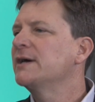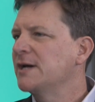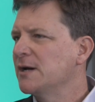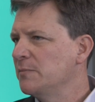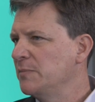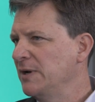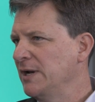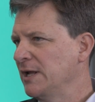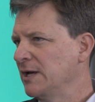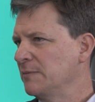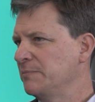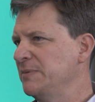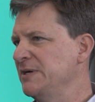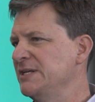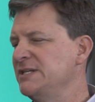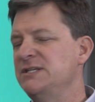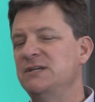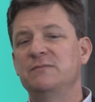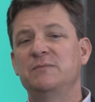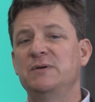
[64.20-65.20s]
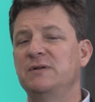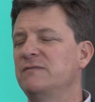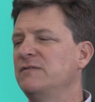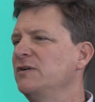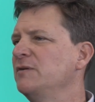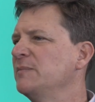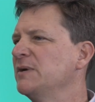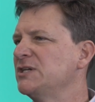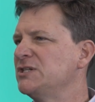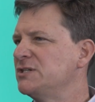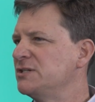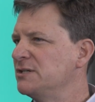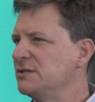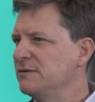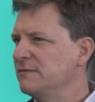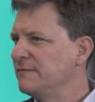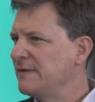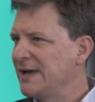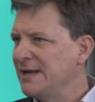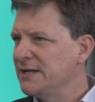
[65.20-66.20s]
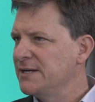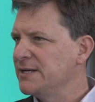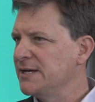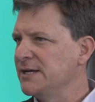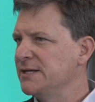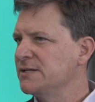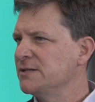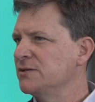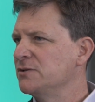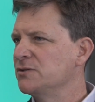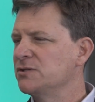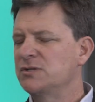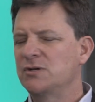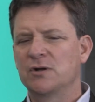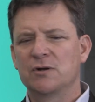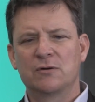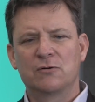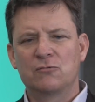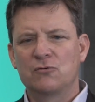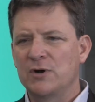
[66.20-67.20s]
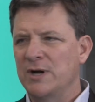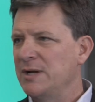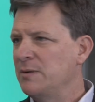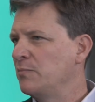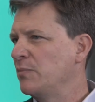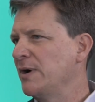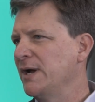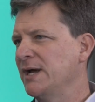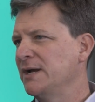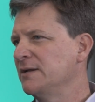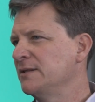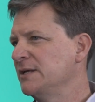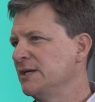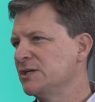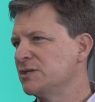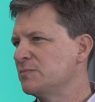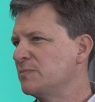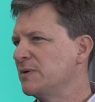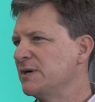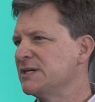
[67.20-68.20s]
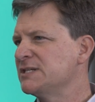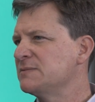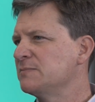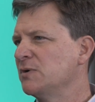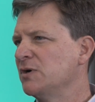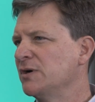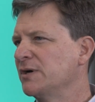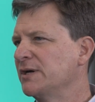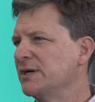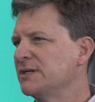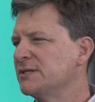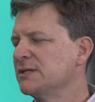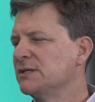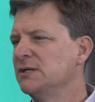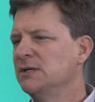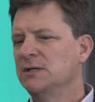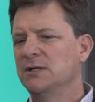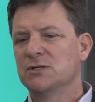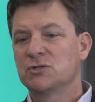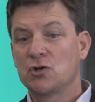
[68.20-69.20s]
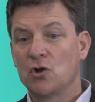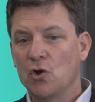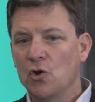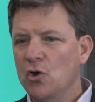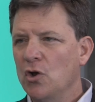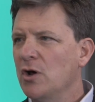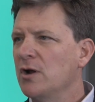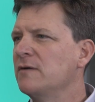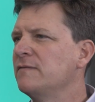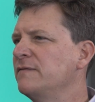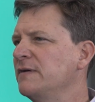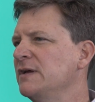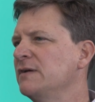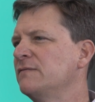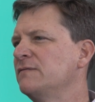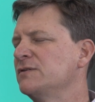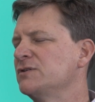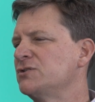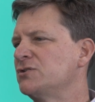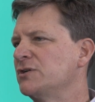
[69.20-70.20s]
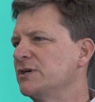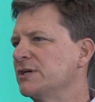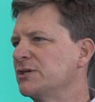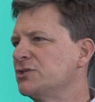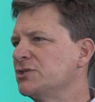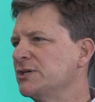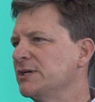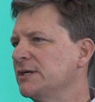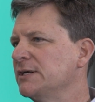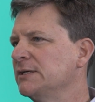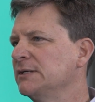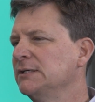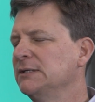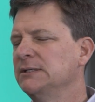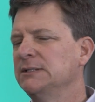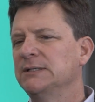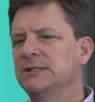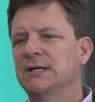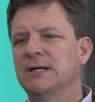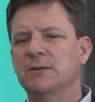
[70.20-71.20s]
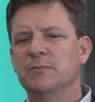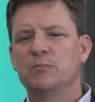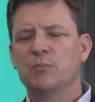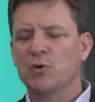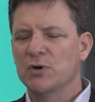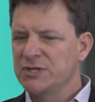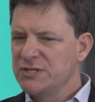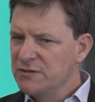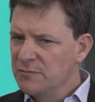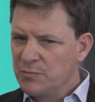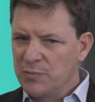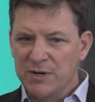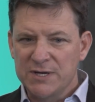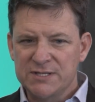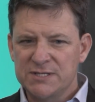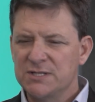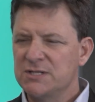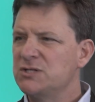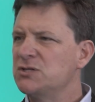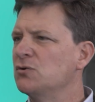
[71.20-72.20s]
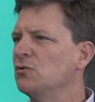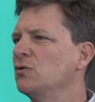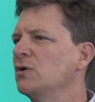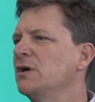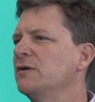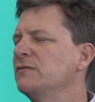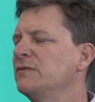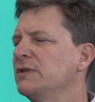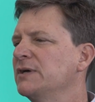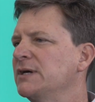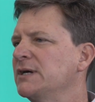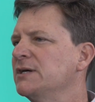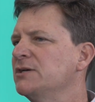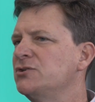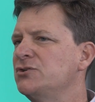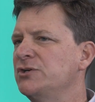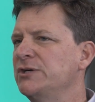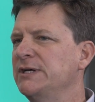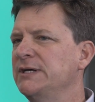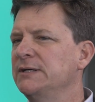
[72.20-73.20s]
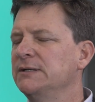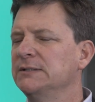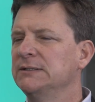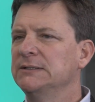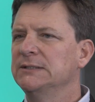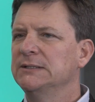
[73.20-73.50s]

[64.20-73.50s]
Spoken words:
a company like BT have been very much validated. It's got a great brand in the enterprise market, got a lot of infrastructure, points of presence all over the country.